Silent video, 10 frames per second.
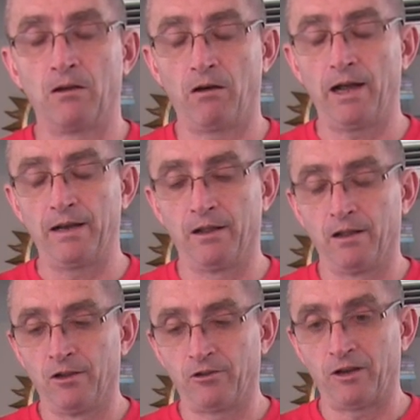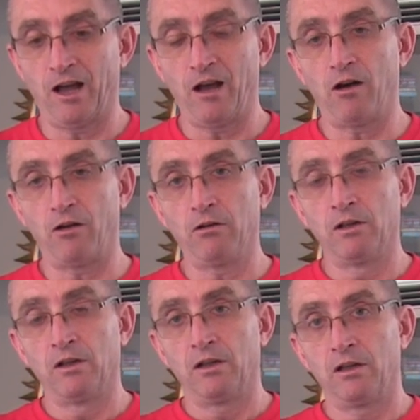All right. So
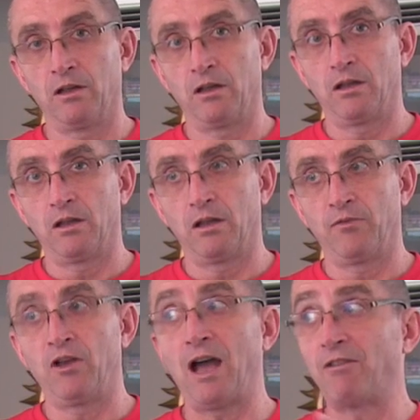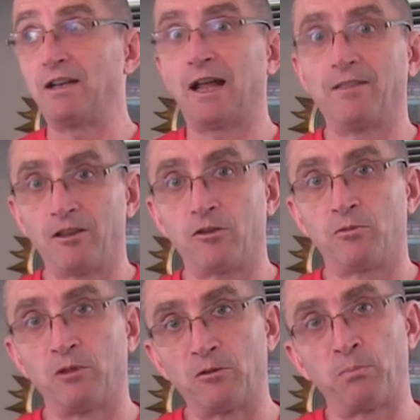now, if you haven't done
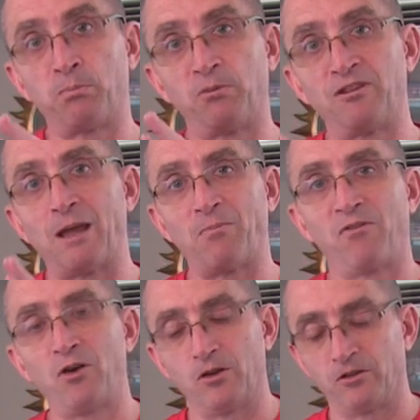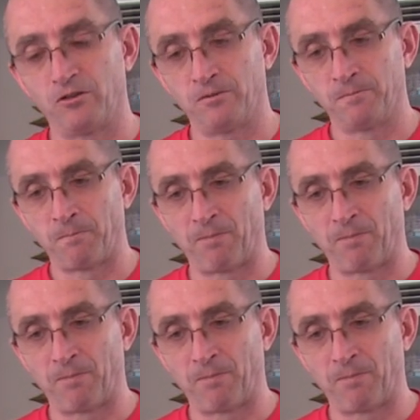this this step first,